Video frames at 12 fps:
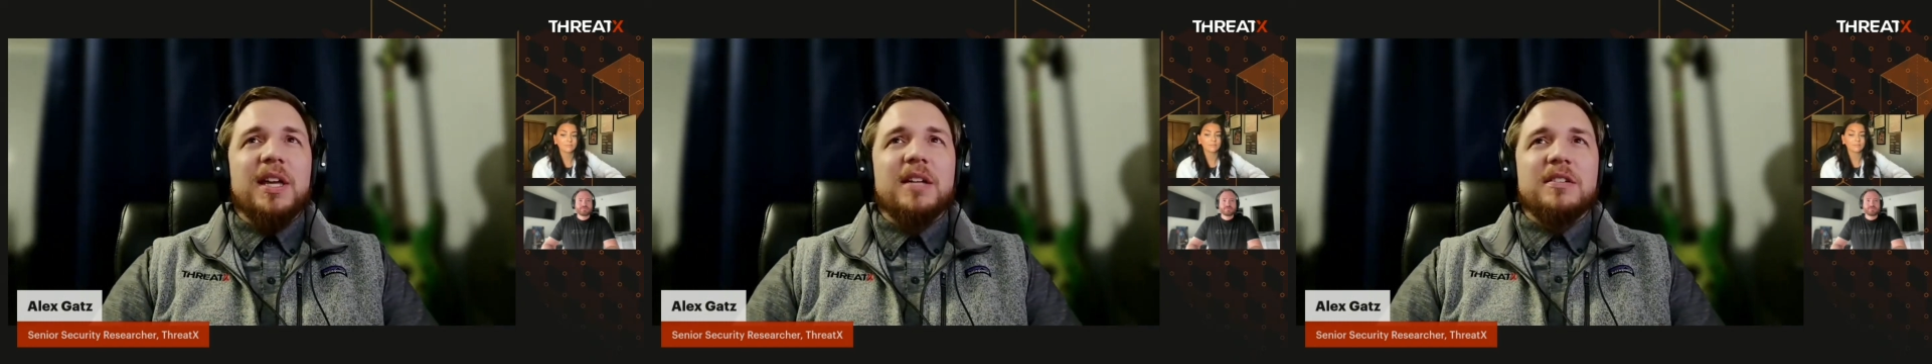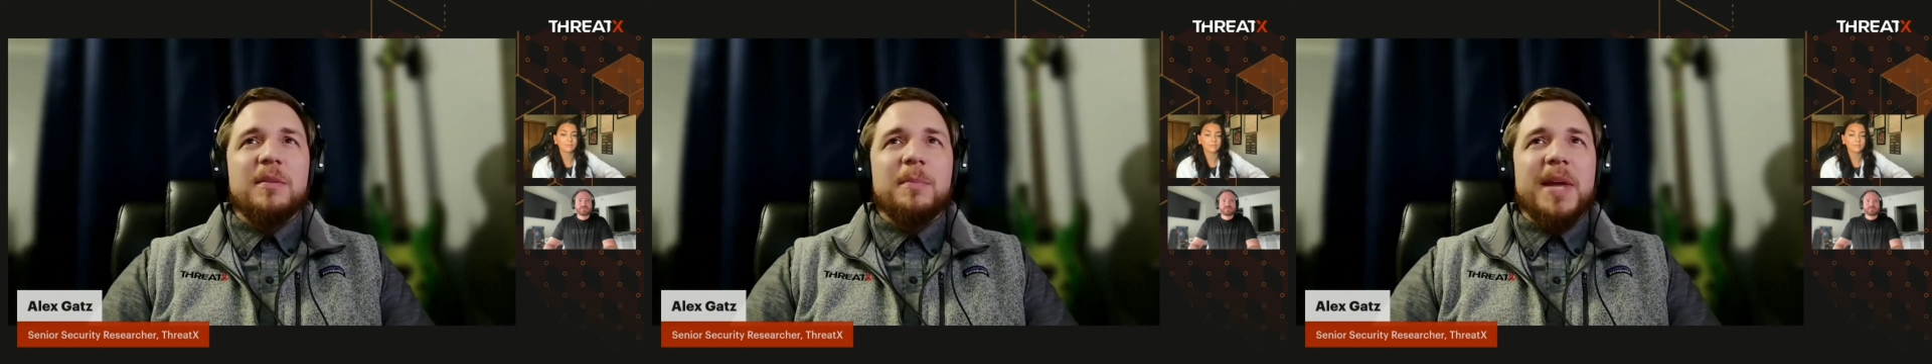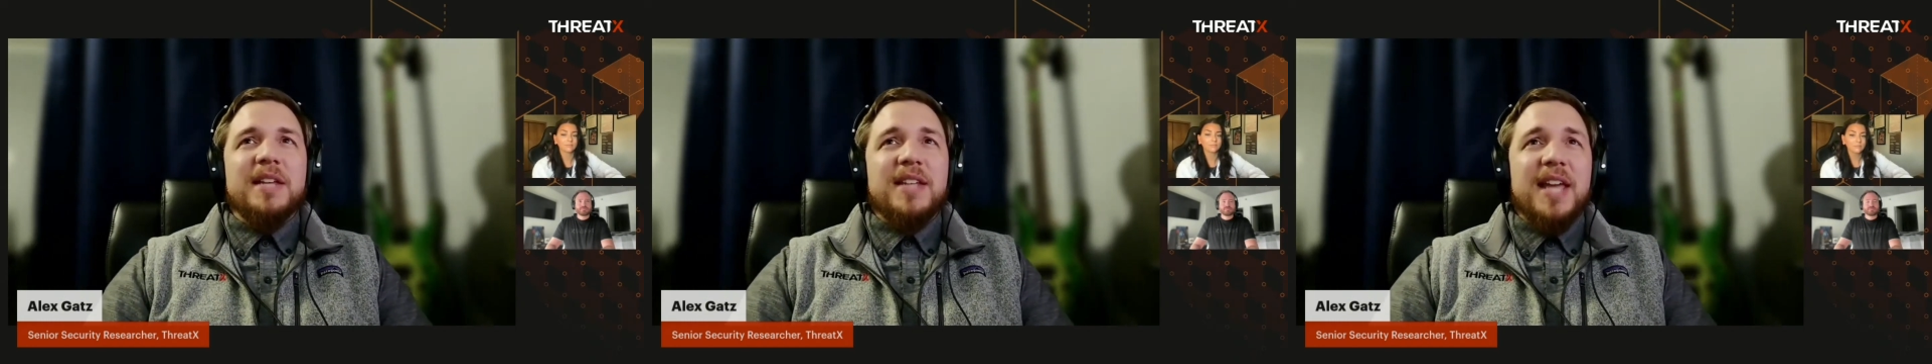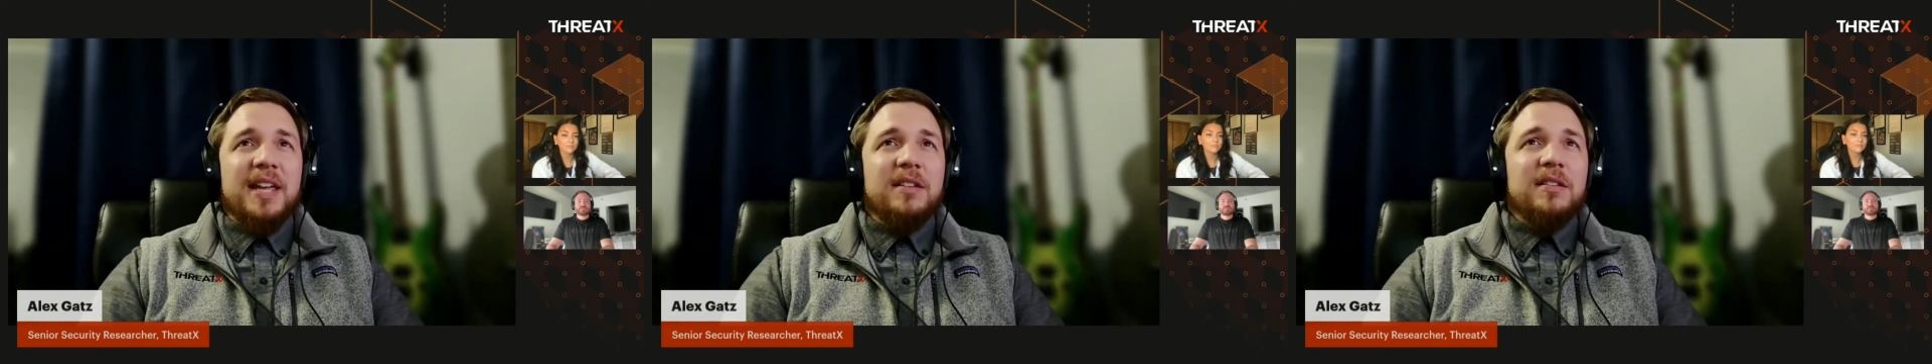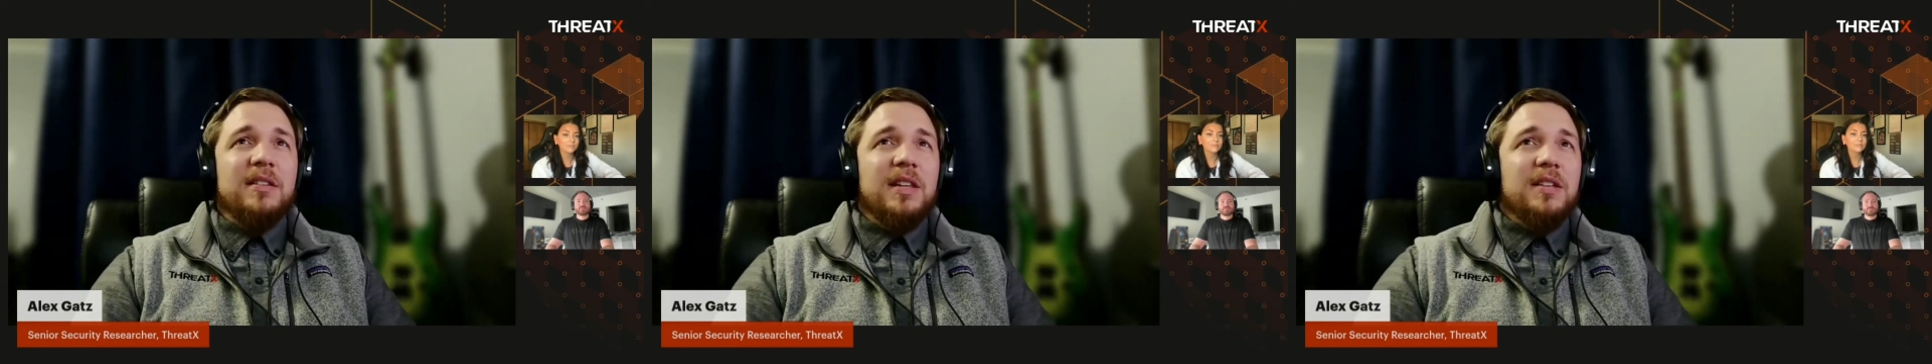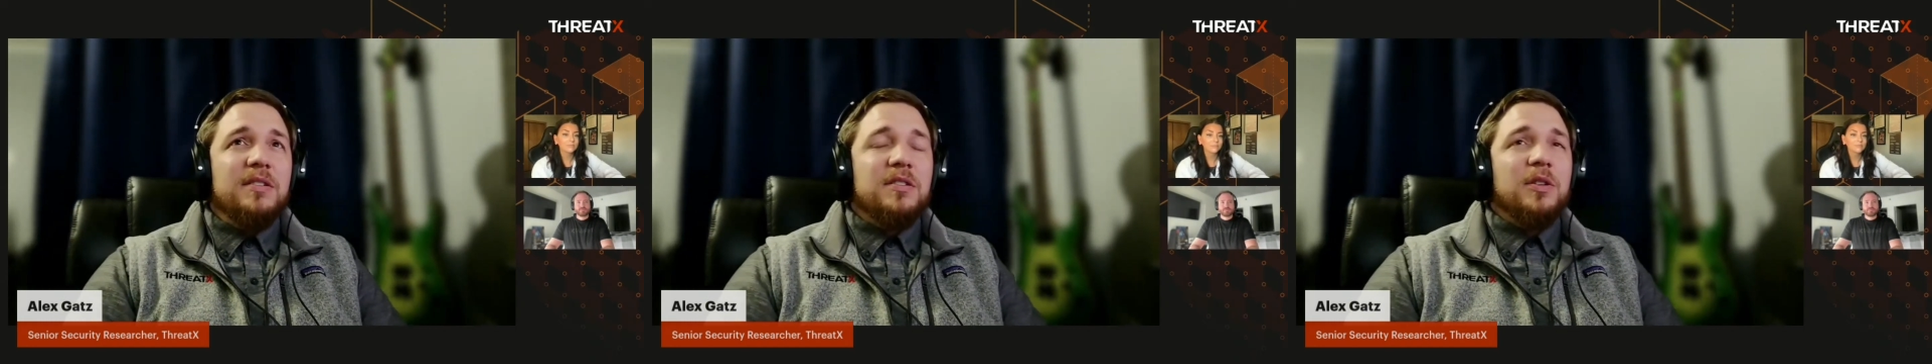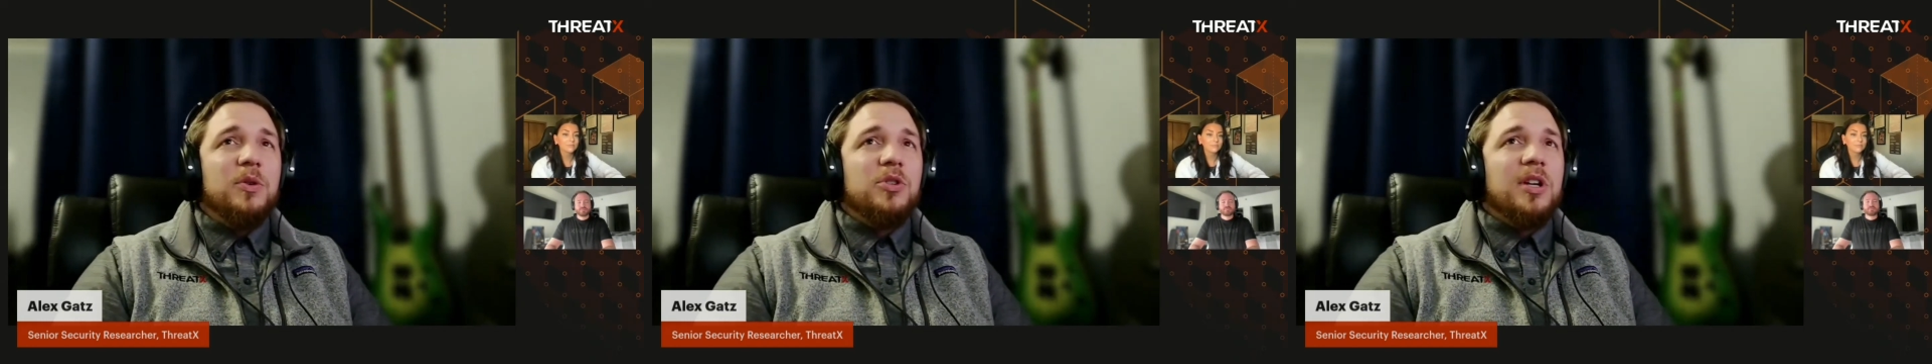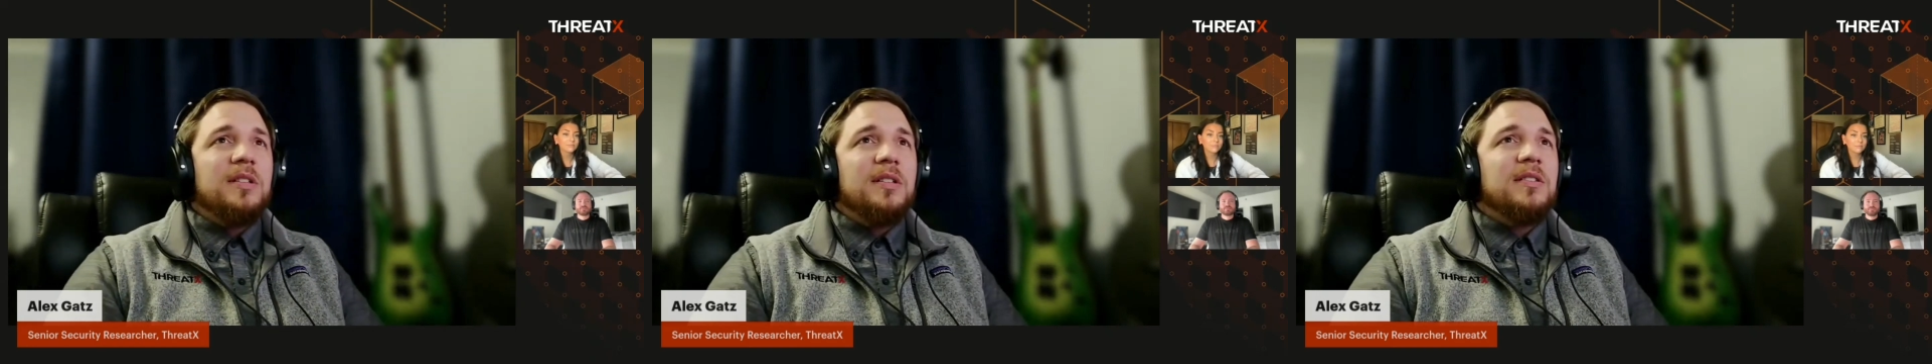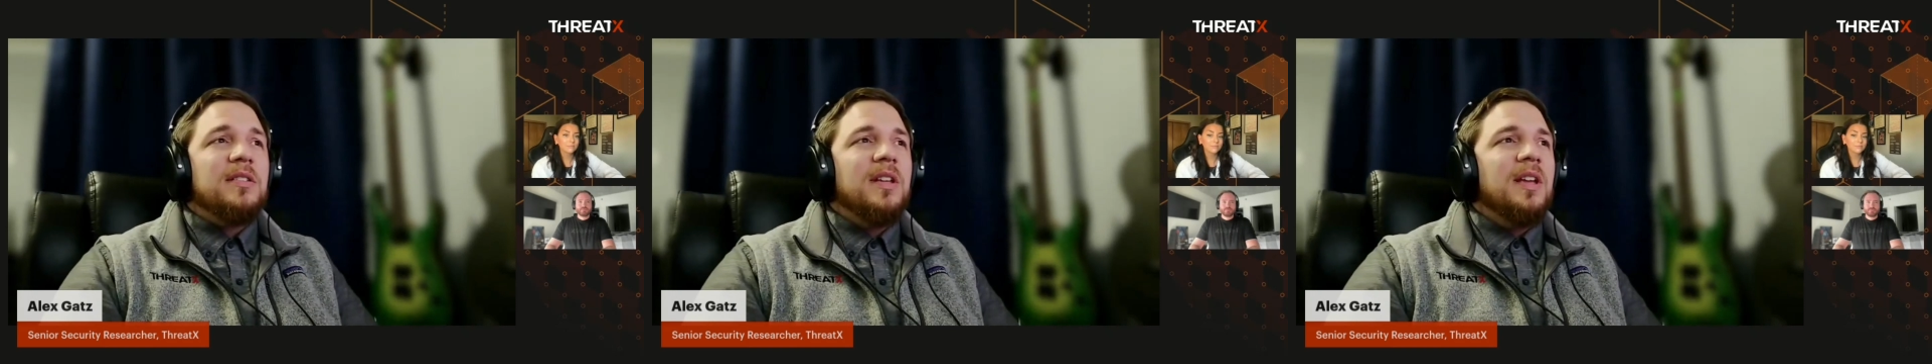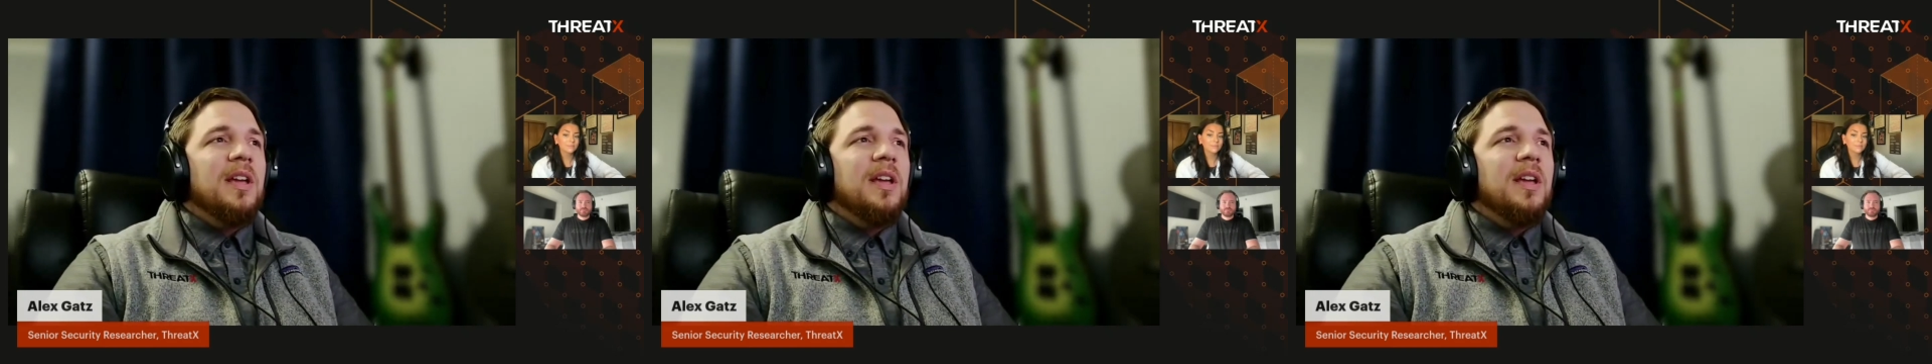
and to maintain these solutions.